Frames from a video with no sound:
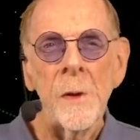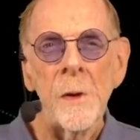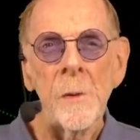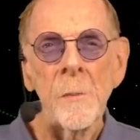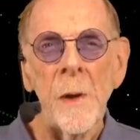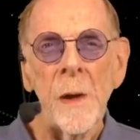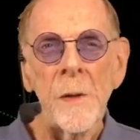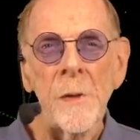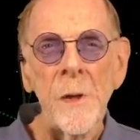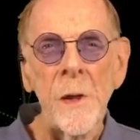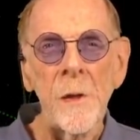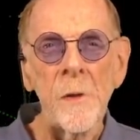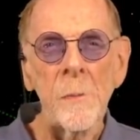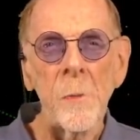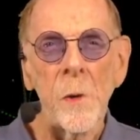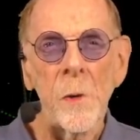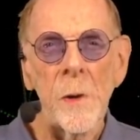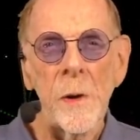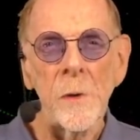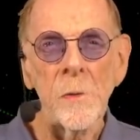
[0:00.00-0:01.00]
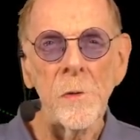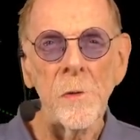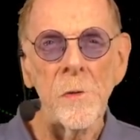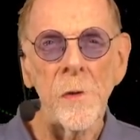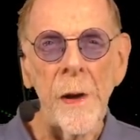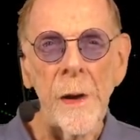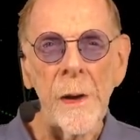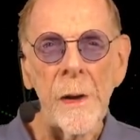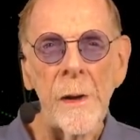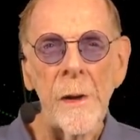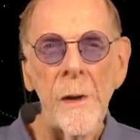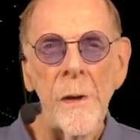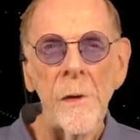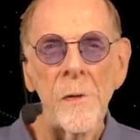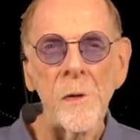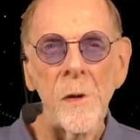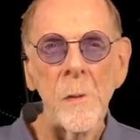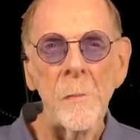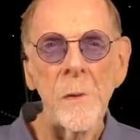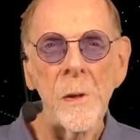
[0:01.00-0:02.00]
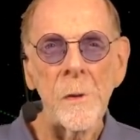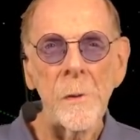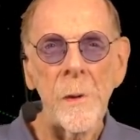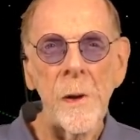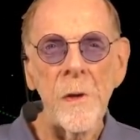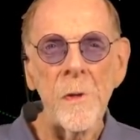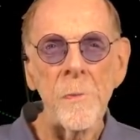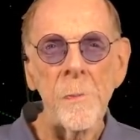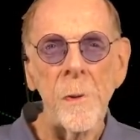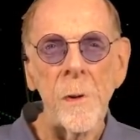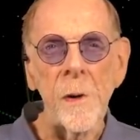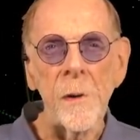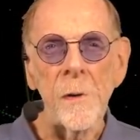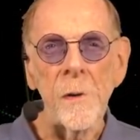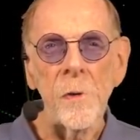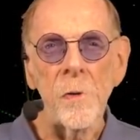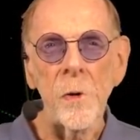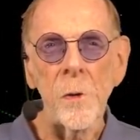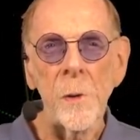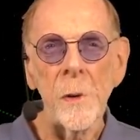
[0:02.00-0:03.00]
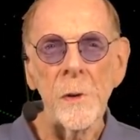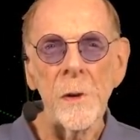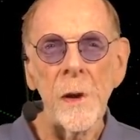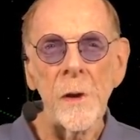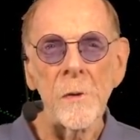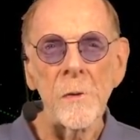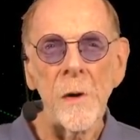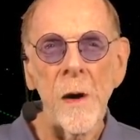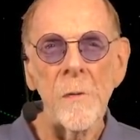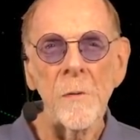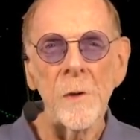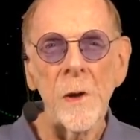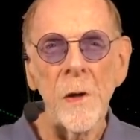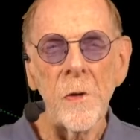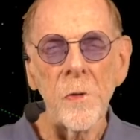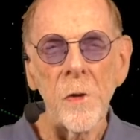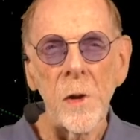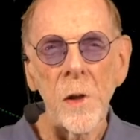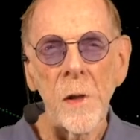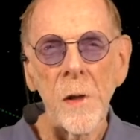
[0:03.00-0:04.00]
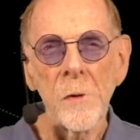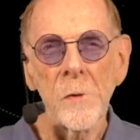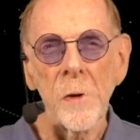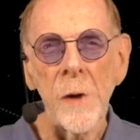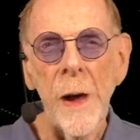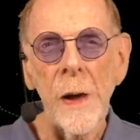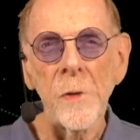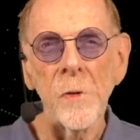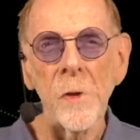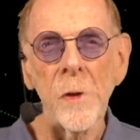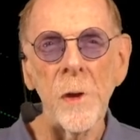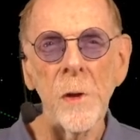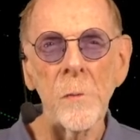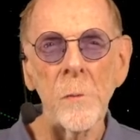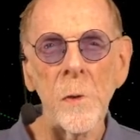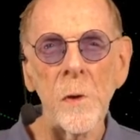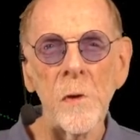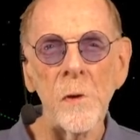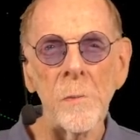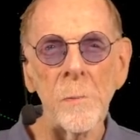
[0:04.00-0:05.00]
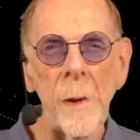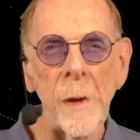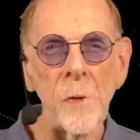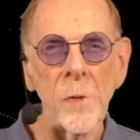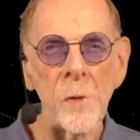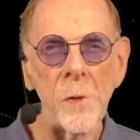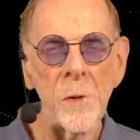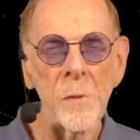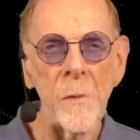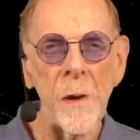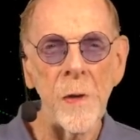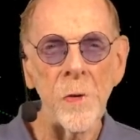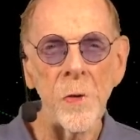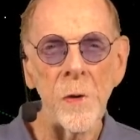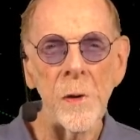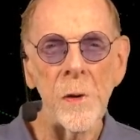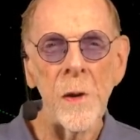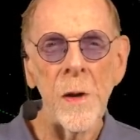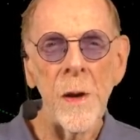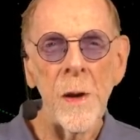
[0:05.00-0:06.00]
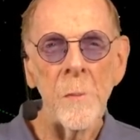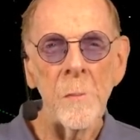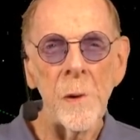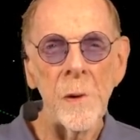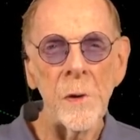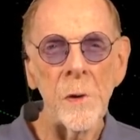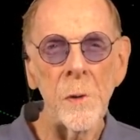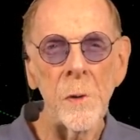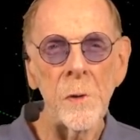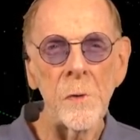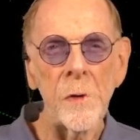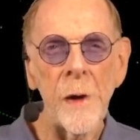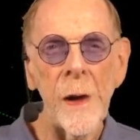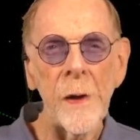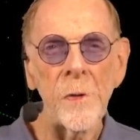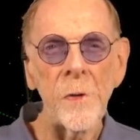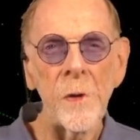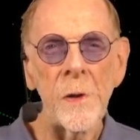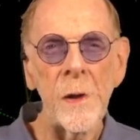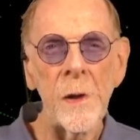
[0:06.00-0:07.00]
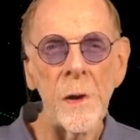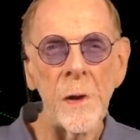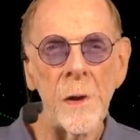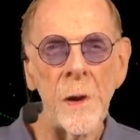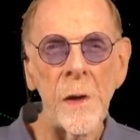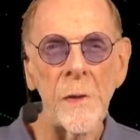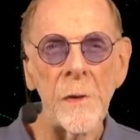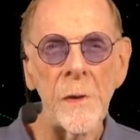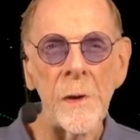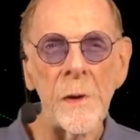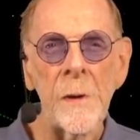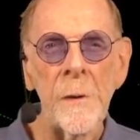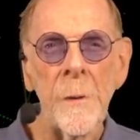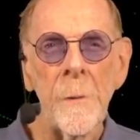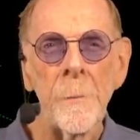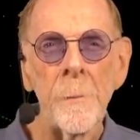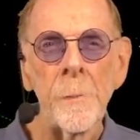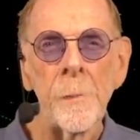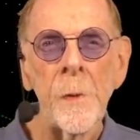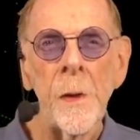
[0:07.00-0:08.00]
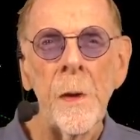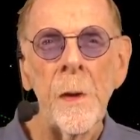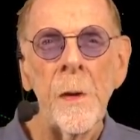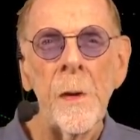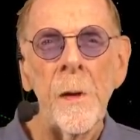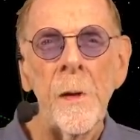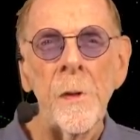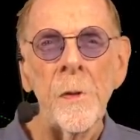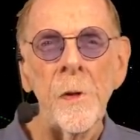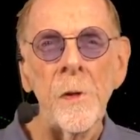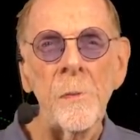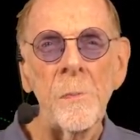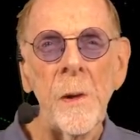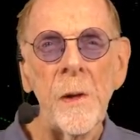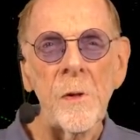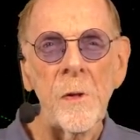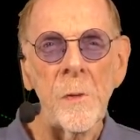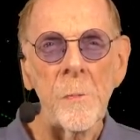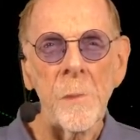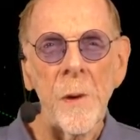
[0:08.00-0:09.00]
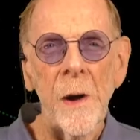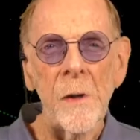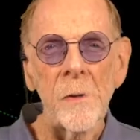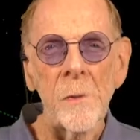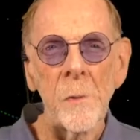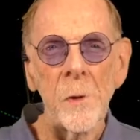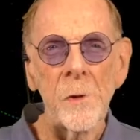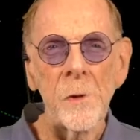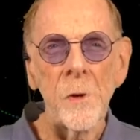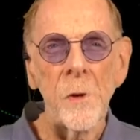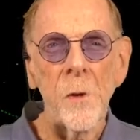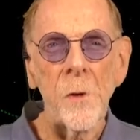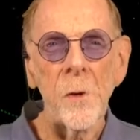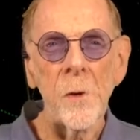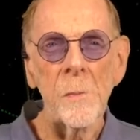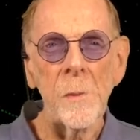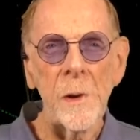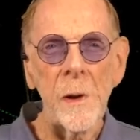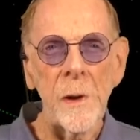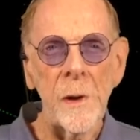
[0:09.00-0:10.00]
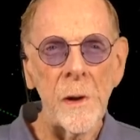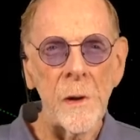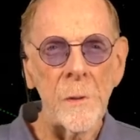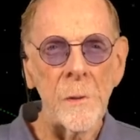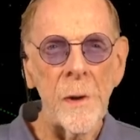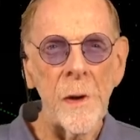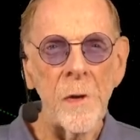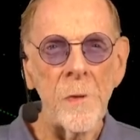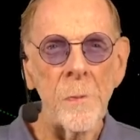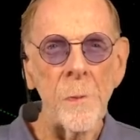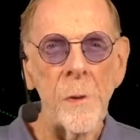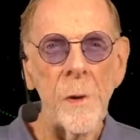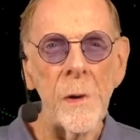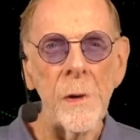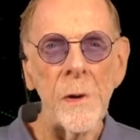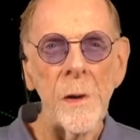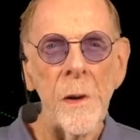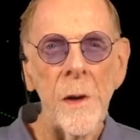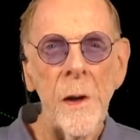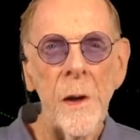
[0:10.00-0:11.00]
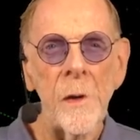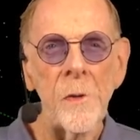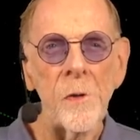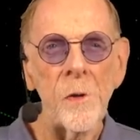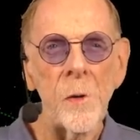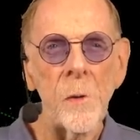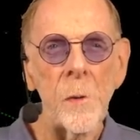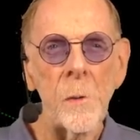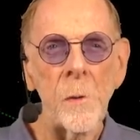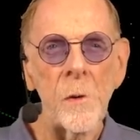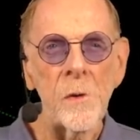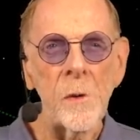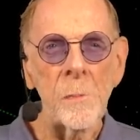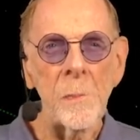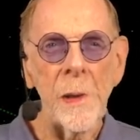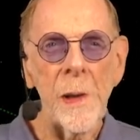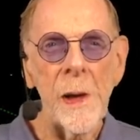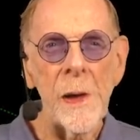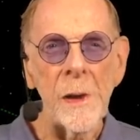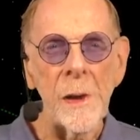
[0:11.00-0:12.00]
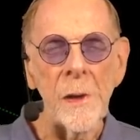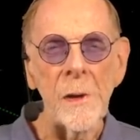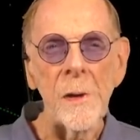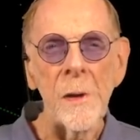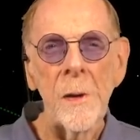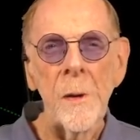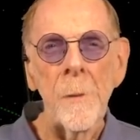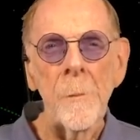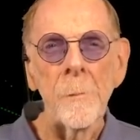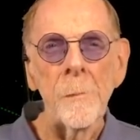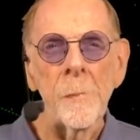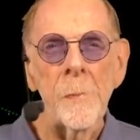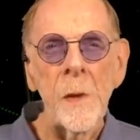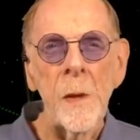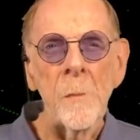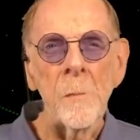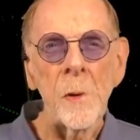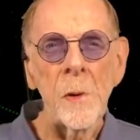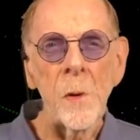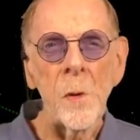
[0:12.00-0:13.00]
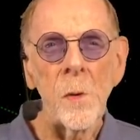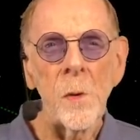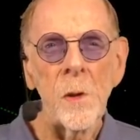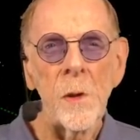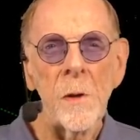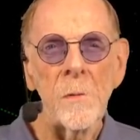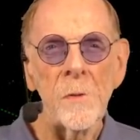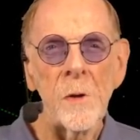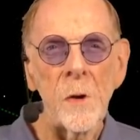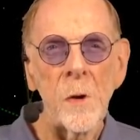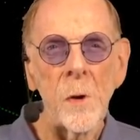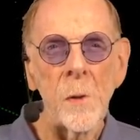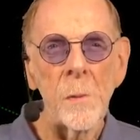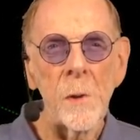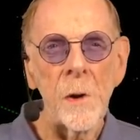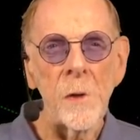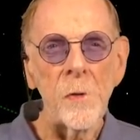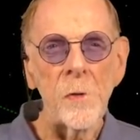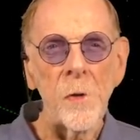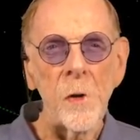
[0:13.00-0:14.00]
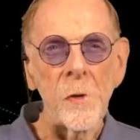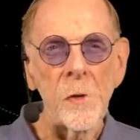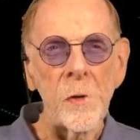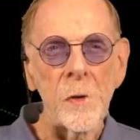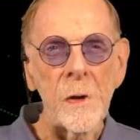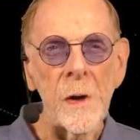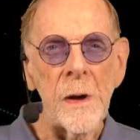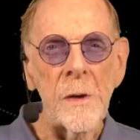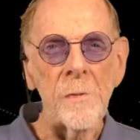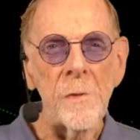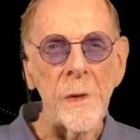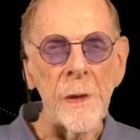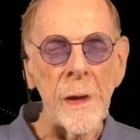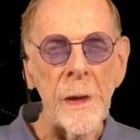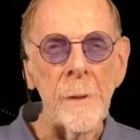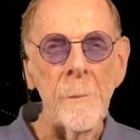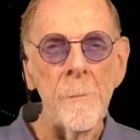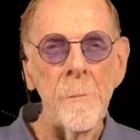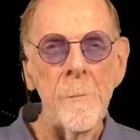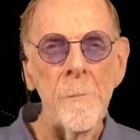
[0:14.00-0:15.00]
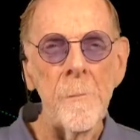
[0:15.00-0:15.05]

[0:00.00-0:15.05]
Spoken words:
To make things more interesting, some Lagrange points show a net gravitational attraction in one spatial dimension, but no attraction in another. This makes it possible to orbit a Lagrange point as though it was a planet, but only if the orbit is chosen carefully.